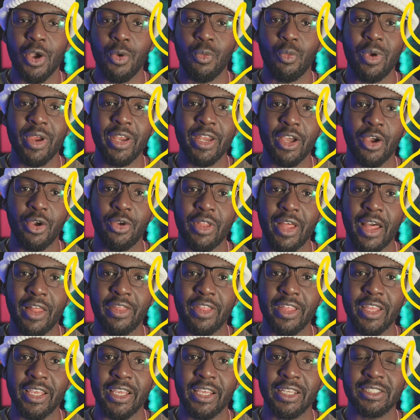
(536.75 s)
we know that
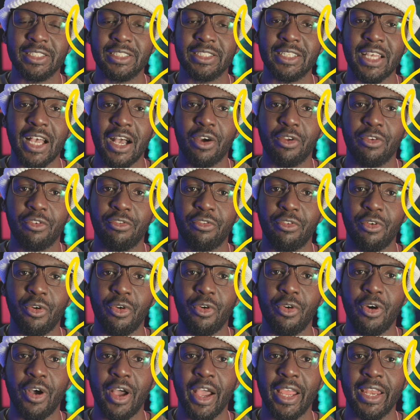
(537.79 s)
the sound
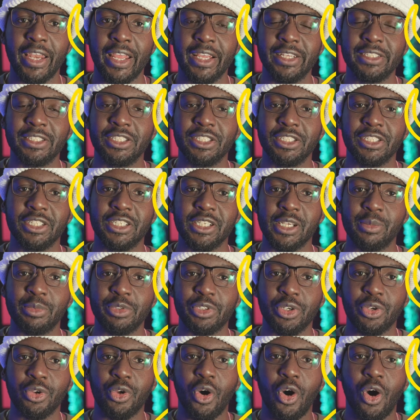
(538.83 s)
for an ancient Egyptian